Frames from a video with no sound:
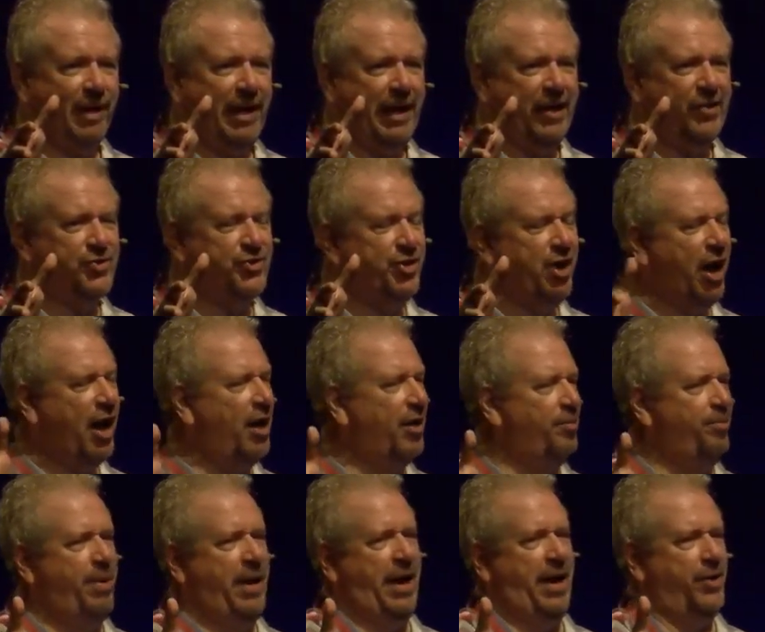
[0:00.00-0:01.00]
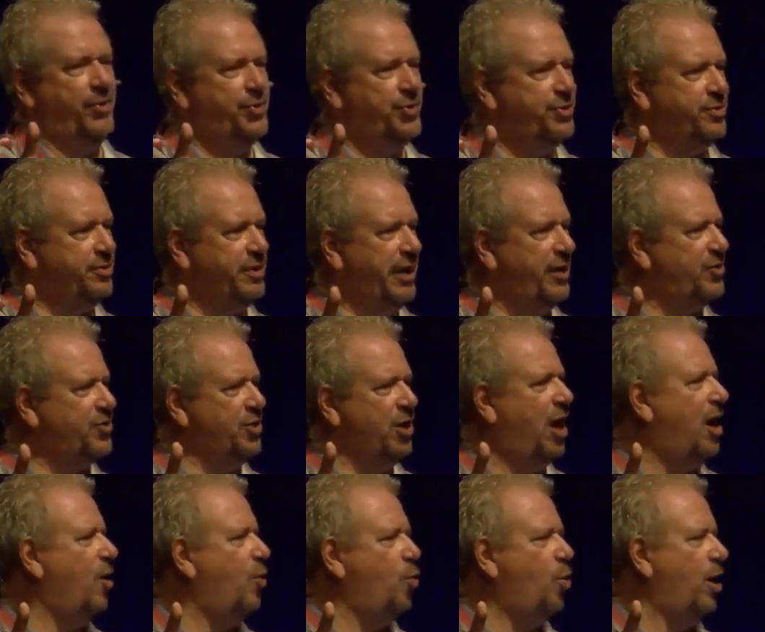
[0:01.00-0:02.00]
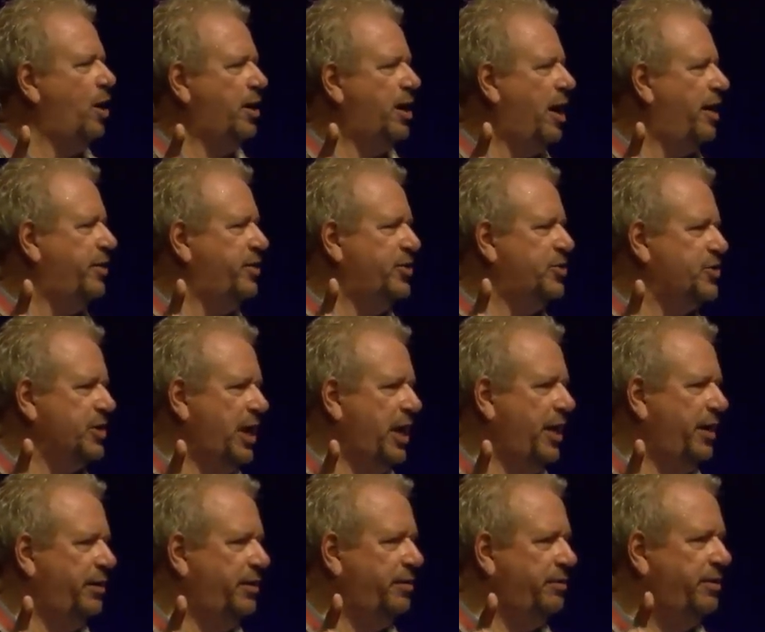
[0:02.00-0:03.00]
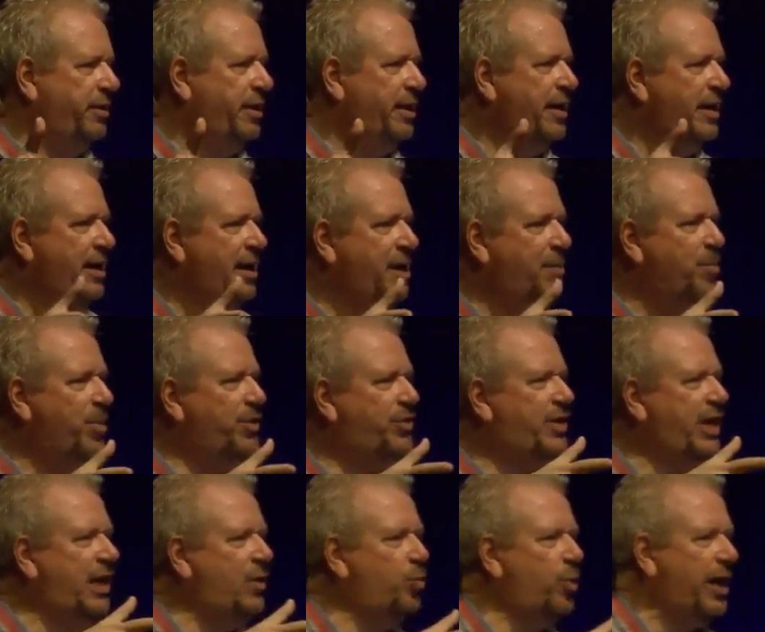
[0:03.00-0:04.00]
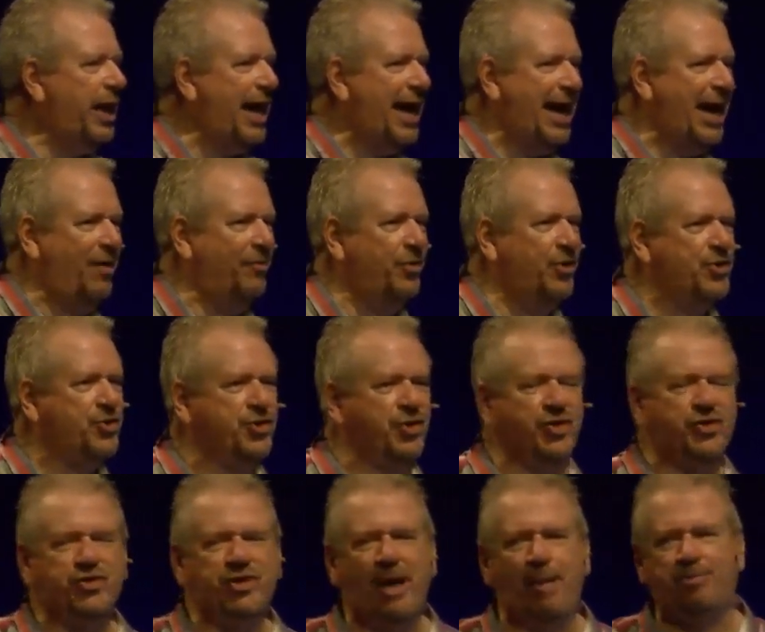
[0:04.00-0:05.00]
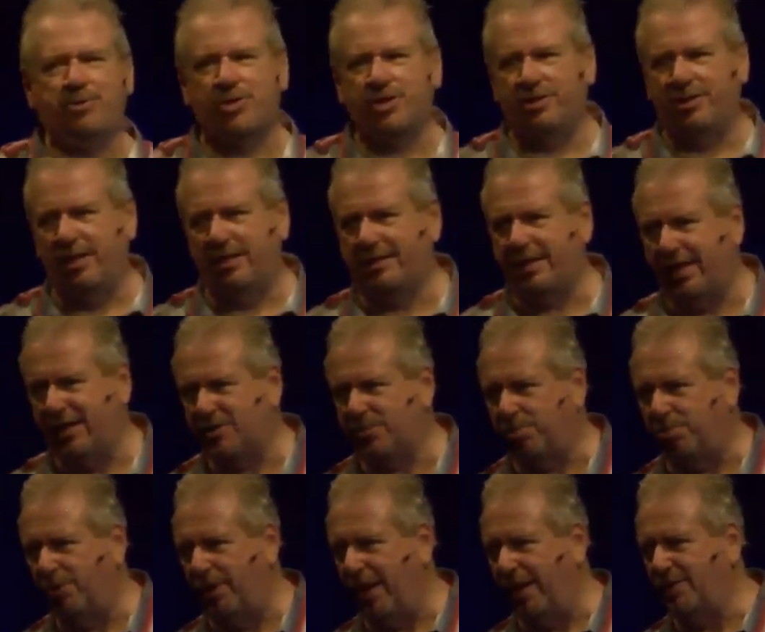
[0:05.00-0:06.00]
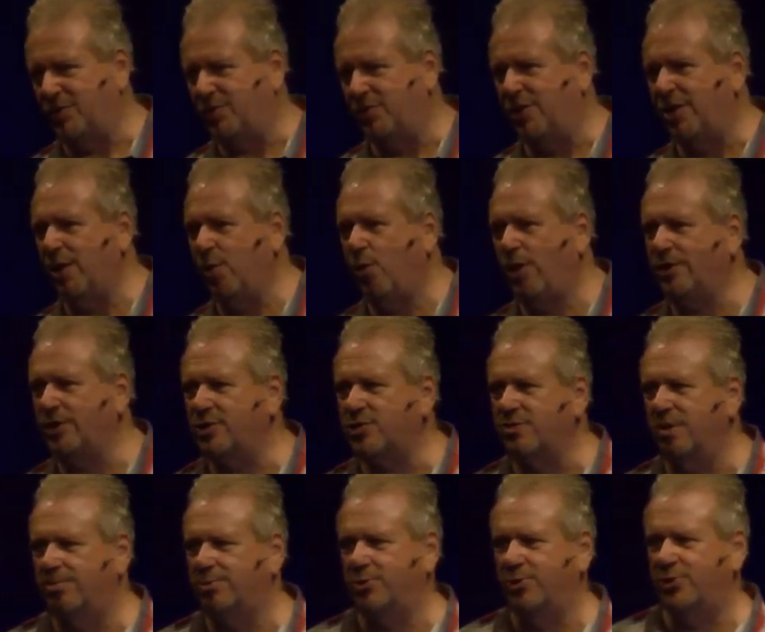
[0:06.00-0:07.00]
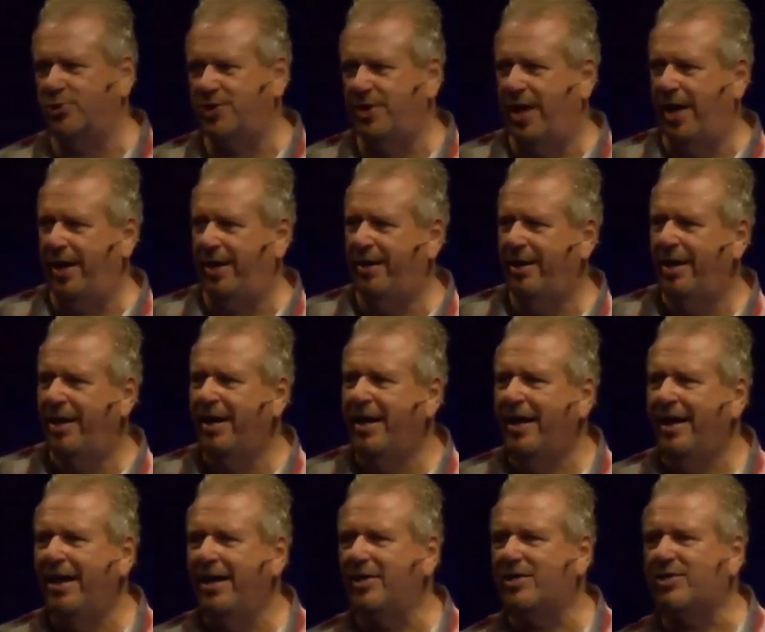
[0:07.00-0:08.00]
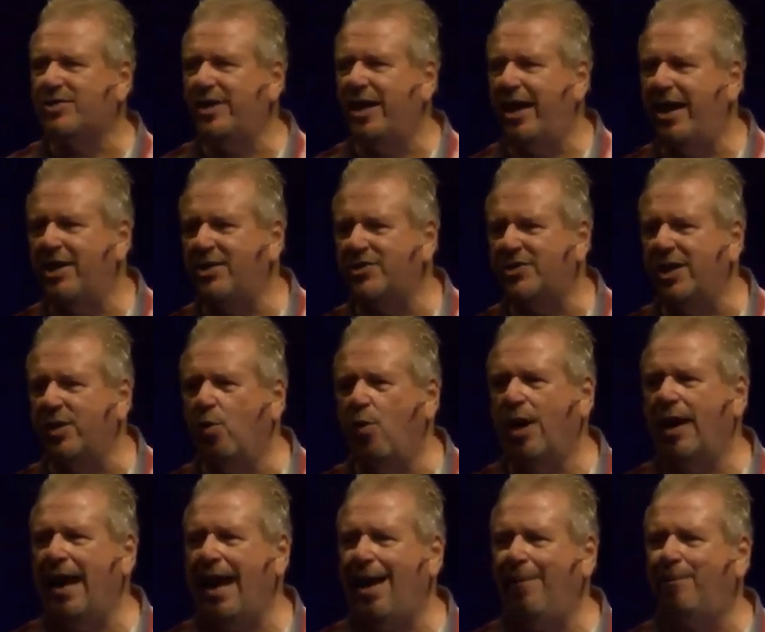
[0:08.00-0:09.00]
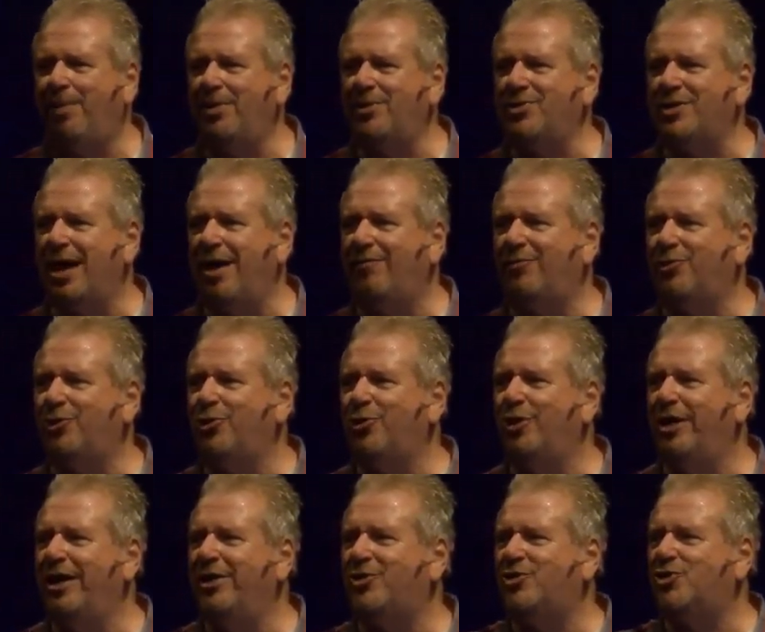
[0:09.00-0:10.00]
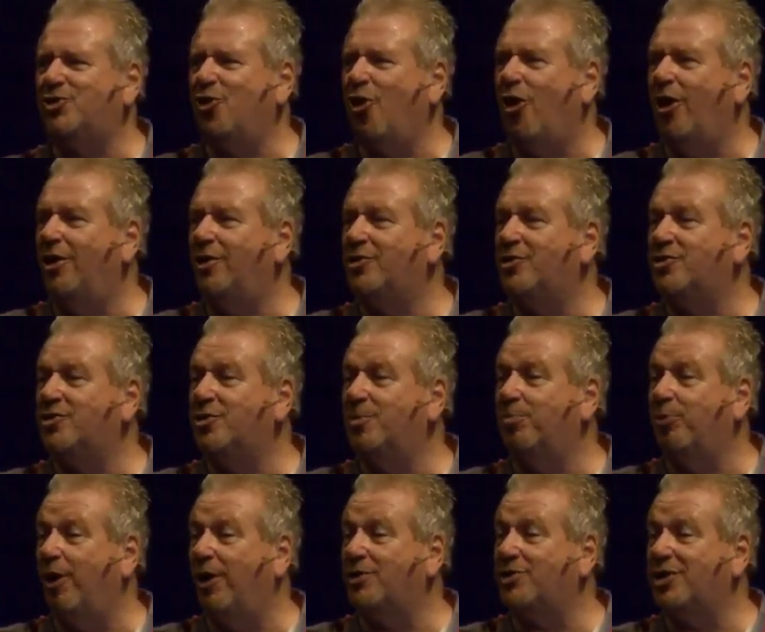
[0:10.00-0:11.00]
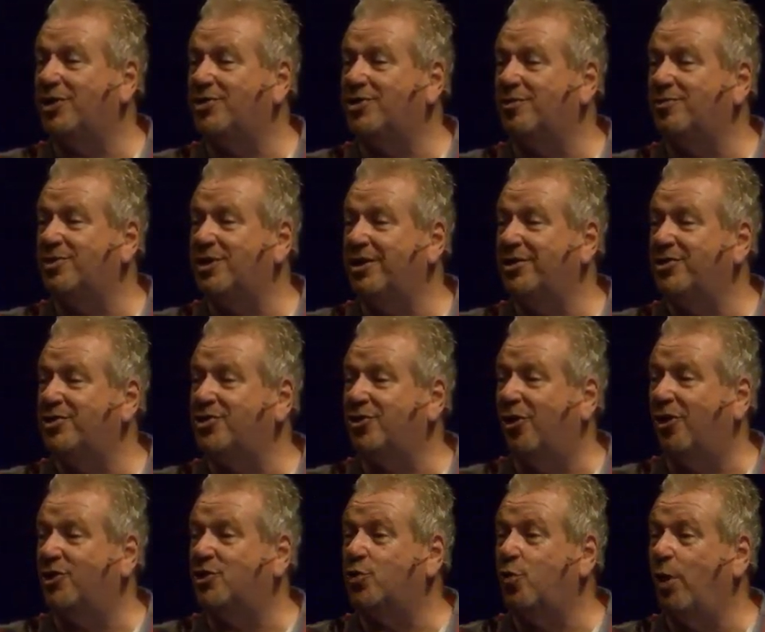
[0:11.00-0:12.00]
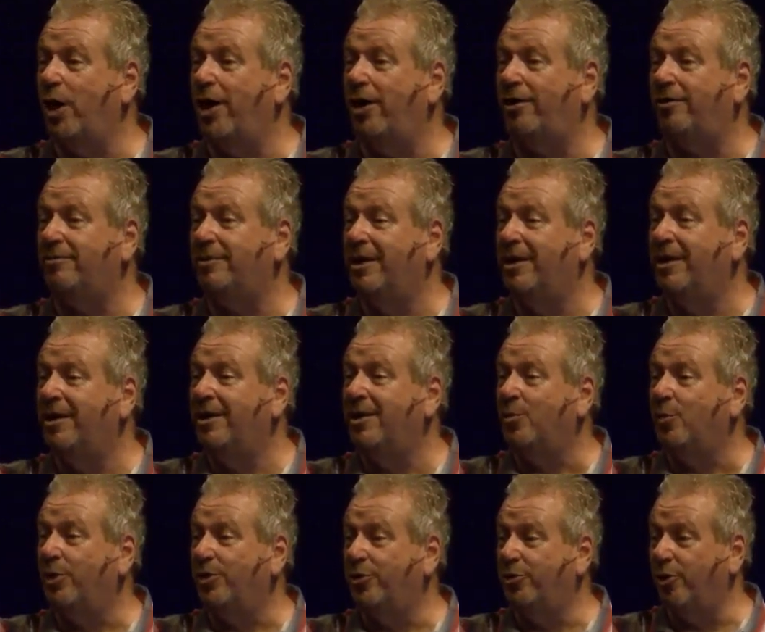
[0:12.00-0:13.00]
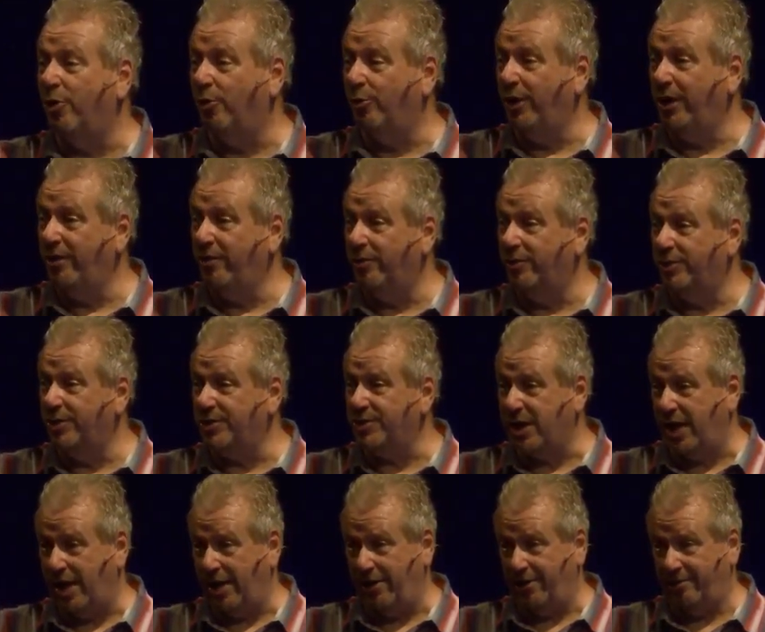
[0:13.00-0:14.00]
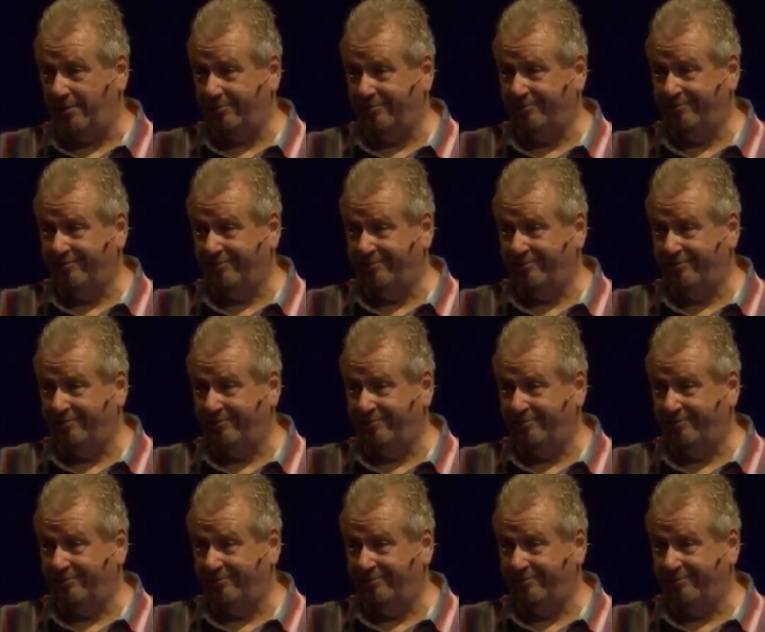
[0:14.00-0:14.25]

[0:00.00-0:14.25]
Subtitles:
It's not best. It's not what God designed. But then we have this deception that takes place. Look at what the scriptures say. It says that what happens after it starts, the process of sin starts where? With your own evil desire.